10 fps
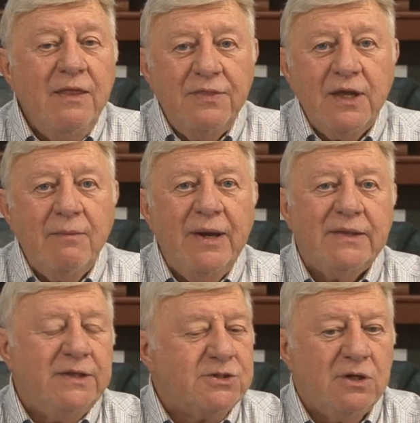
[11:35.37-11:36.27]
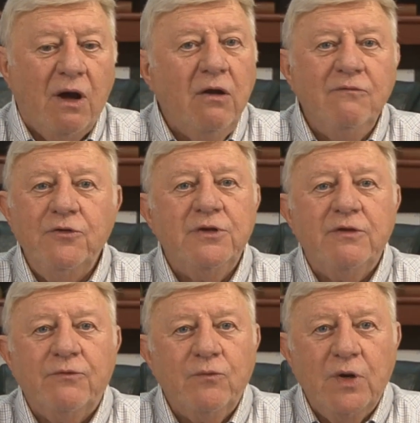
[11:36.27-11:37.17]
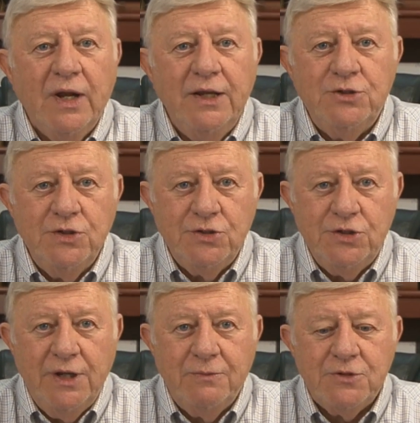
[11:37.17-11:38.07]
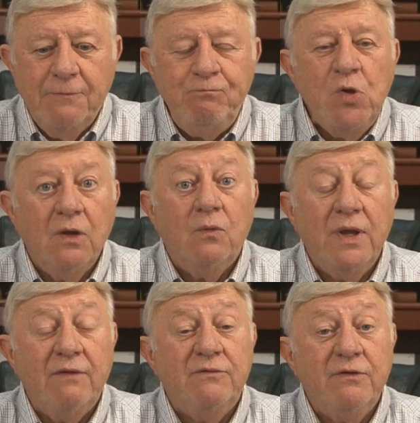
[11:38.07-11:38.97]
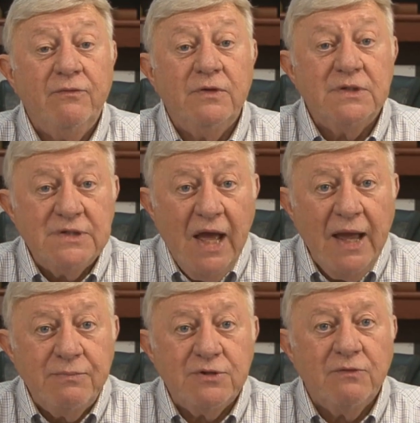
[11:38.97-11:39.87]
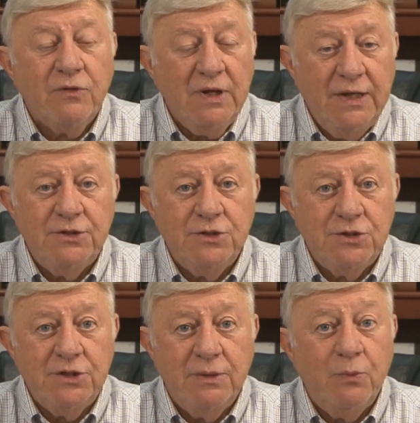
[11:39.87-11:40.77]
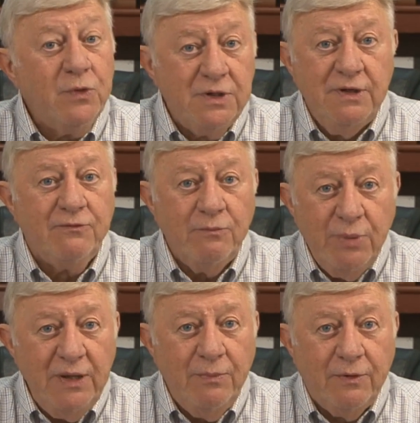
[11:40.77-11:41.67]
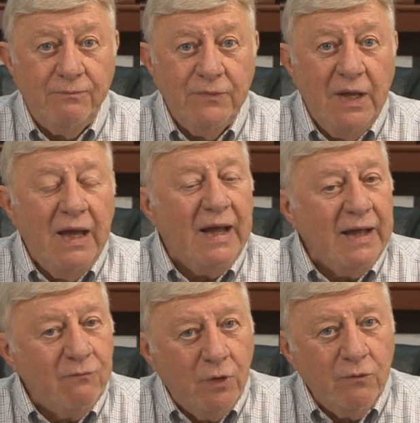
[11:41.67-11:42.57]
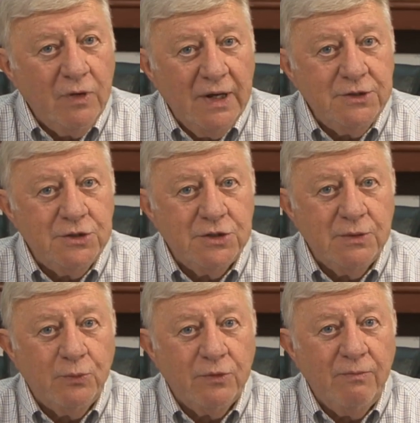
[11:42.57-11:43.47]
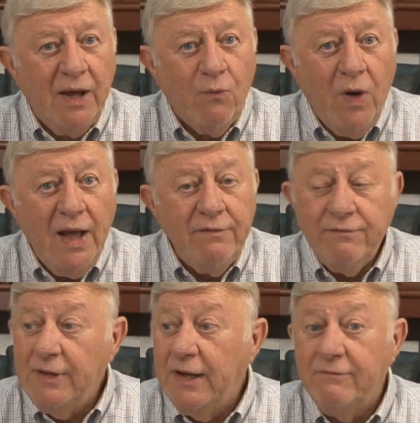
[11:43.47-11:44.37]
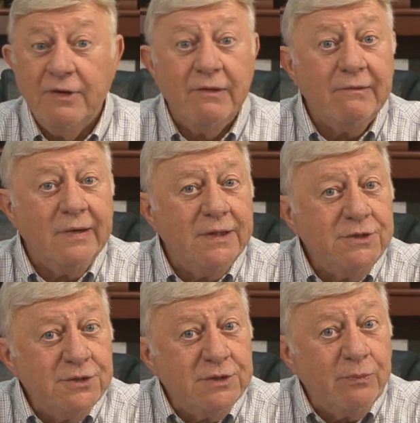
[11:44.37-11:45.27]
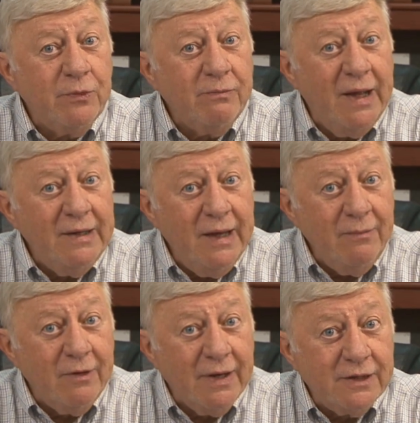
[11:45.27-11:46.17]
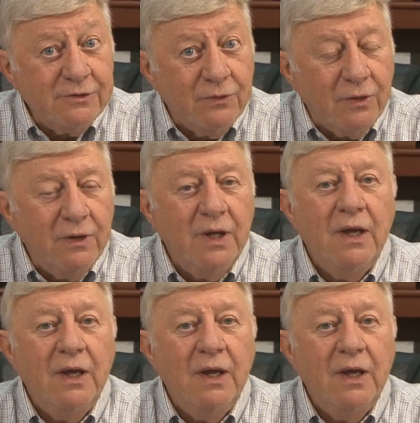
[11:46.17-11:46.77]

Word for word: Think about this in all of your different relationships, we have different types of relationship with different people. I have one relationship with my wife. I have another relationship with my neighbor next door.